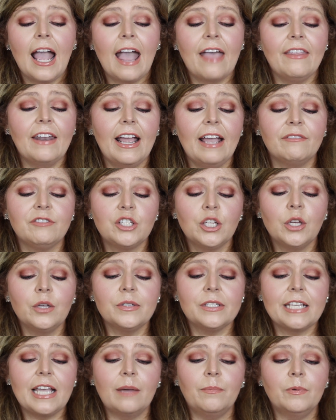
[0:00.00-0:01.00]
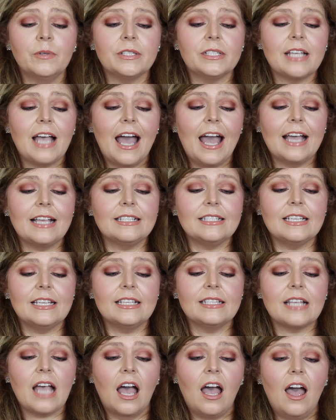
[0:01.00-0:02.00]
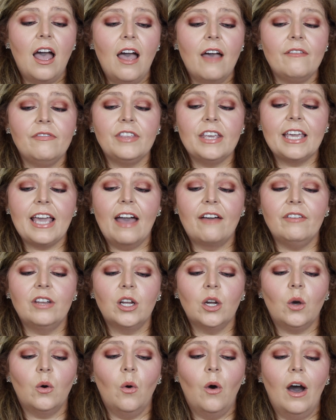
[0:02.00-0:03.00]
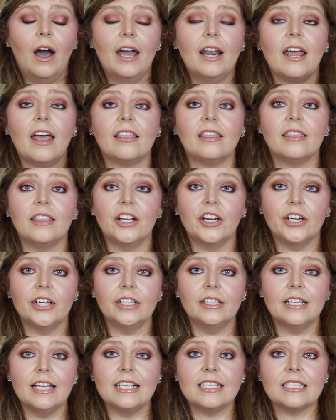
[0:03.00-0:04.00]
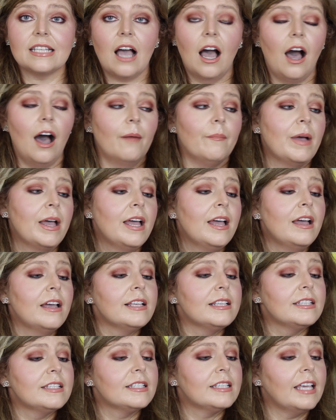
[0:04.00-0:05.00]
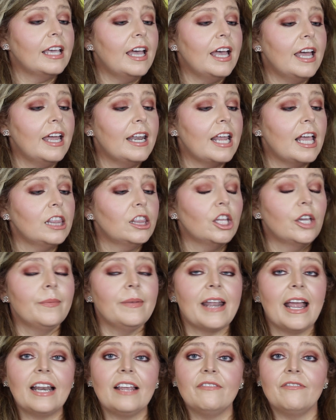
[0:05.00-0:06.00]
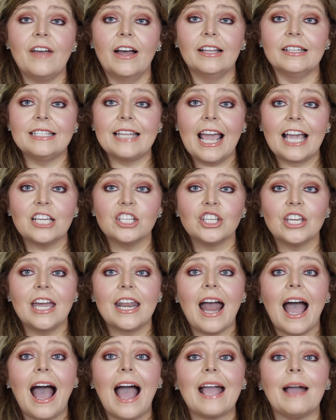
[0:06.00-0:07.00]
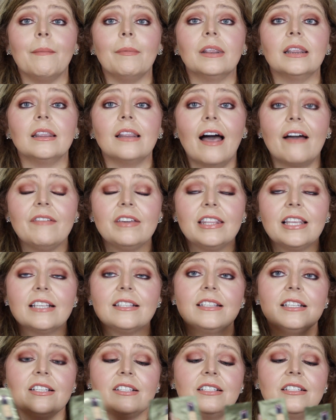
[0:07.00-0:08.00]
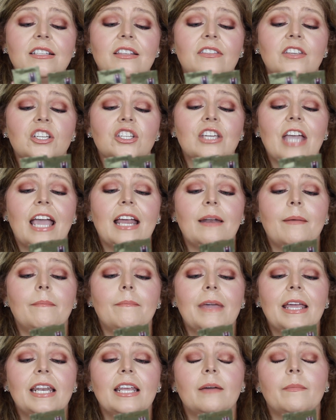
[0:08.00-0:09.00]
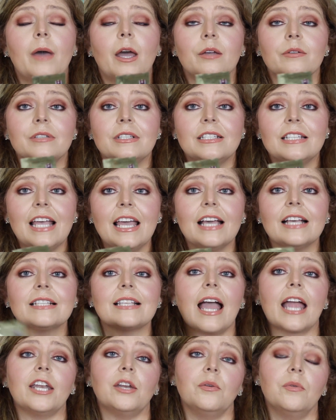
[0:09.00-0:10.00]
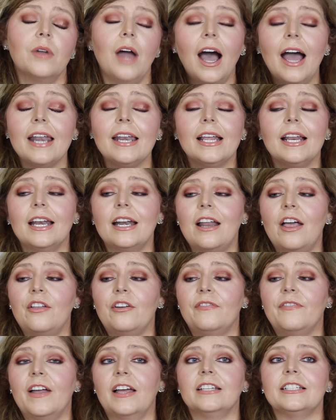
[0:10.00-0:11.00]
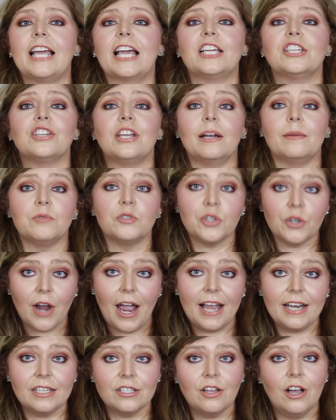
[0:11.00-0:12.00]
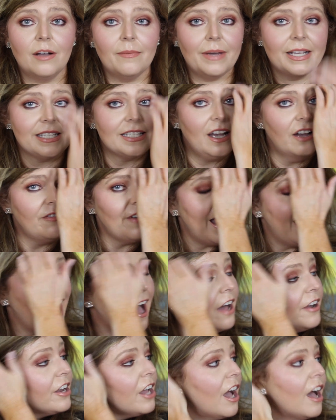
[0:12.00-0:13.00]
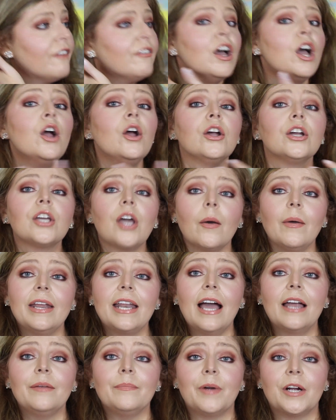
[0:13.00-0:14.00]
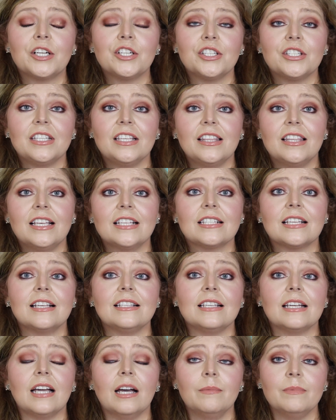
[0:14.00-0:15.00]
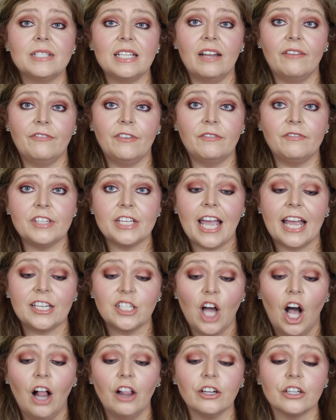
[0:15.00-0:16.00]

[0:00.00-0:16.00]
And then I have 2 sample sizes of the Kevyn Aucoin Etherealist Skin Illuminating Foundation. I am loving this. This is in the shade Medium 06. I do not need another foundation. I'm trying to talk myself out of going out and purchasing this because it comes in at $58.